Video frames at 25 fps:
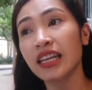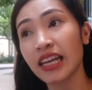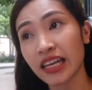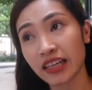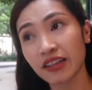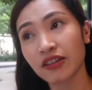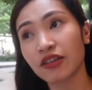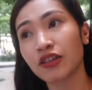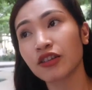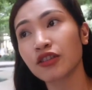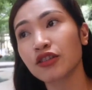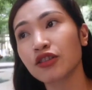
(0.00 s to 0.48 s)

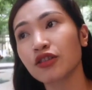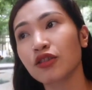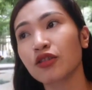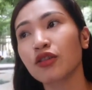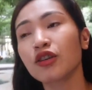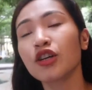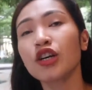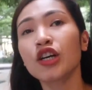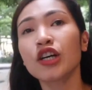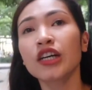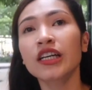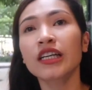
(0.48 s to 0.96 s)
din also
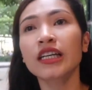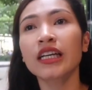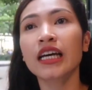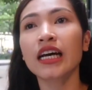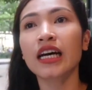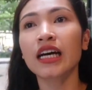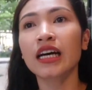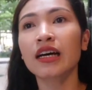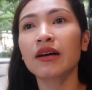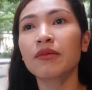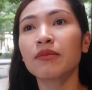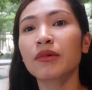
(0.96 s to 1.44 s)

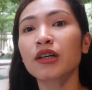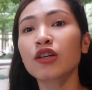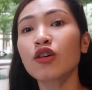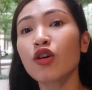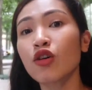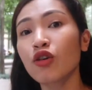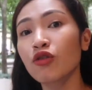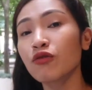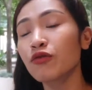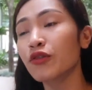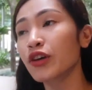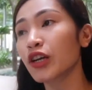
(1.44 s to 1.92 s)
na
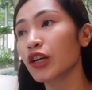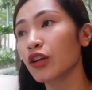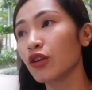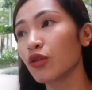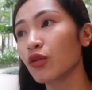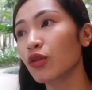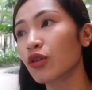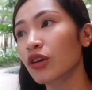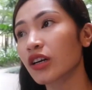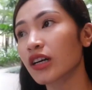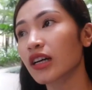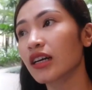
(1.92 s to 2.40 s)

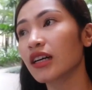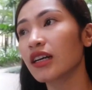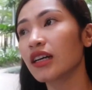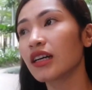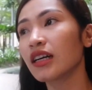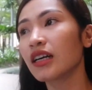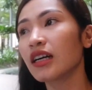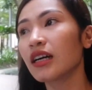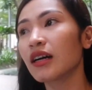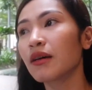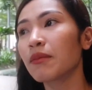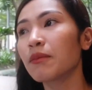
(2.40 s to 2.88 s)
mag-overlook.
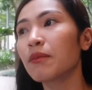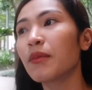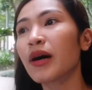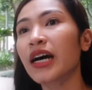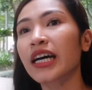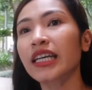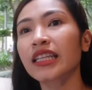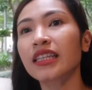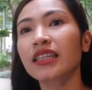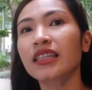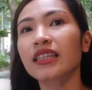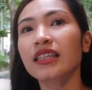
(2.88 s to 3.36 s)

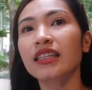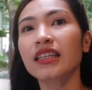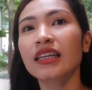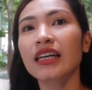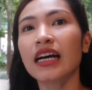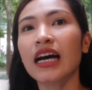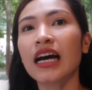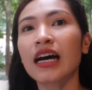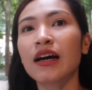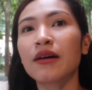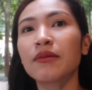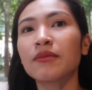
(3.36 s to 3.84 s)
But,
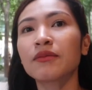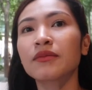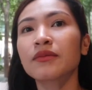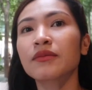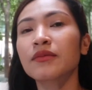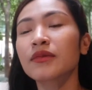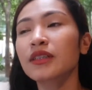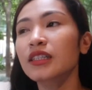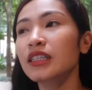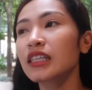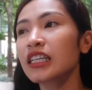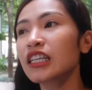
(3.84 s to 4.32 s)

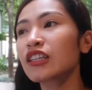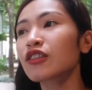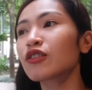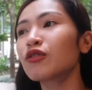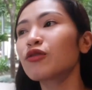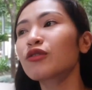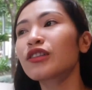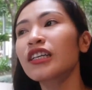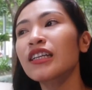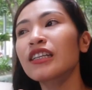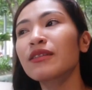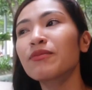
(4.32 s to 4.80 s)

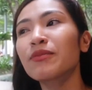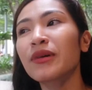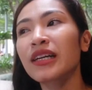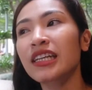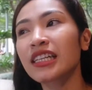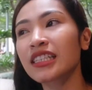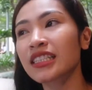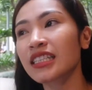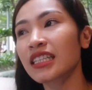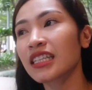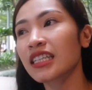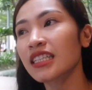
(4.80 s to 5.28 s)
included pa
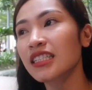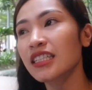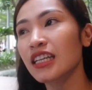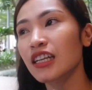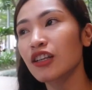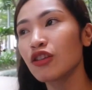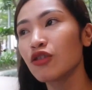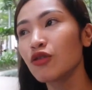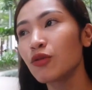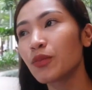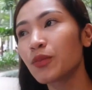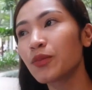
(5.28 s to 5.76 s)
rin sila sa
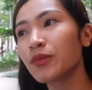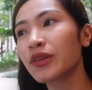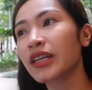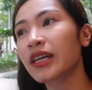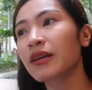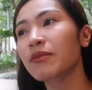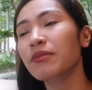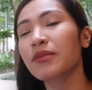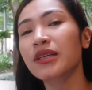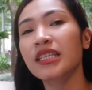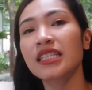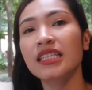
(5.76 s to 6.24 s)
loop
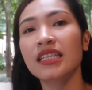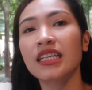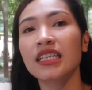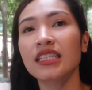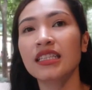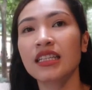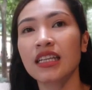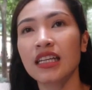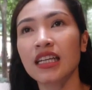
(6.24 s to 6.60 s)
ng business